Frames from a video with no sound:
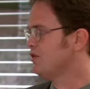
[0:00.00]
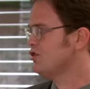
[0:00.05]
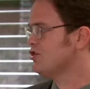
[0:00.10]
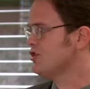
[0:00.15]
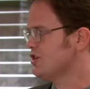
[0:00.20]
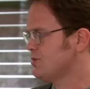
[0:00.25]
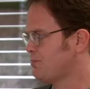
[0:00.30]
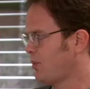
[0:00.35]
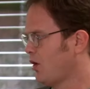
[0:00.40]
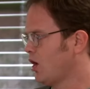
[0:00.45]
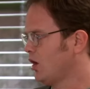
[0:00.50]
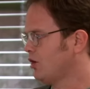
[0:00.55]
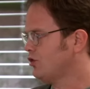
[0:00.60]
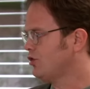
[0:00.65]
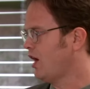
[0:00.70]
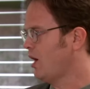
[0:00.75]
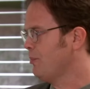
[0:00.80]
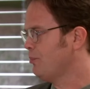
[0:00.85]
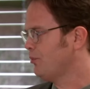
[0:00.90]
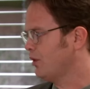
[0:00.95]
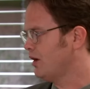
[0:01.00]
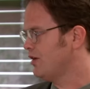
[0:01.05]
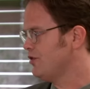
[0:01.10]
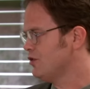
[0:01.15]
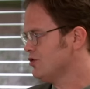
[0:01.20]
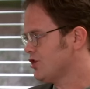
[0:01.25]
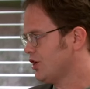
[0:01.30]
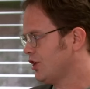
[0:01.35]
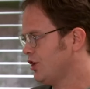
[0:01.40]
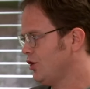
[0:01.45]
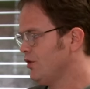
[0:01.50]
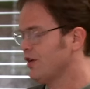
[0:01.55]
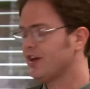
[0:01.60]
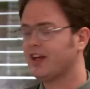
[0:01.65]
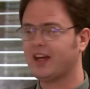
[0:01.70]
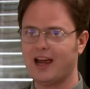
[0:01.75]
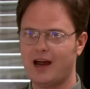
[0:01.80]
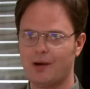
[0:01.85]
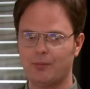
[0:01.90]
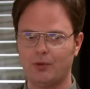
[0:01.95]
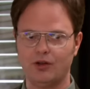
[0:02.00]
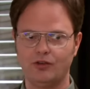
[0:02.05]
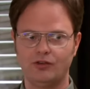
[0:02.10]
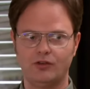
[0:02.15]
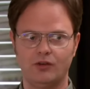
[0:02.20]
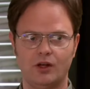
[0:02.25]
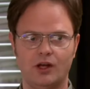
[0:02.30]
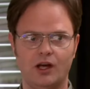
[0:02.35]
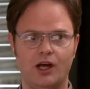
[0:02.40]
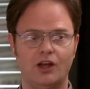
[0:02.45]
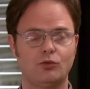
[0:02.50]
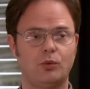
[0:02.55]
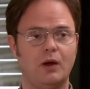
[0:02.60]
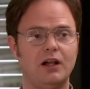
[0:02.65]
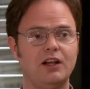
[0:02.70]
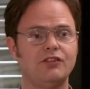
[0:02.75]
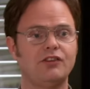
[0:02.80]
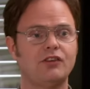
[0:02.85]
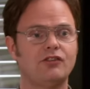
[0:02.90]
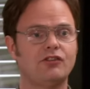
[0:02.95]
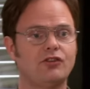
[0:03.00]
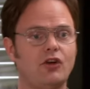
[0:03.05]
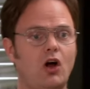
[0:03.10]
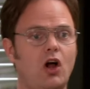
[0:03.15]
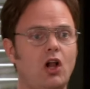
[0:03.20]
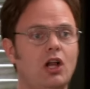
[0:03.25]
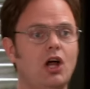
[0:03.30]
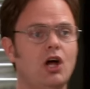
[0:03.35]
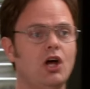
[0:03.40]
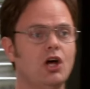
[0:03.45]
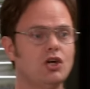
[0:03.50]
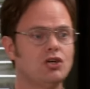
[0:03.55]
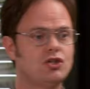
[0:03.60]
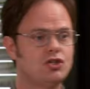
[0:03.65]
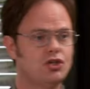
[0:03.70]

for the business park to upgrade their security cameras, as well as install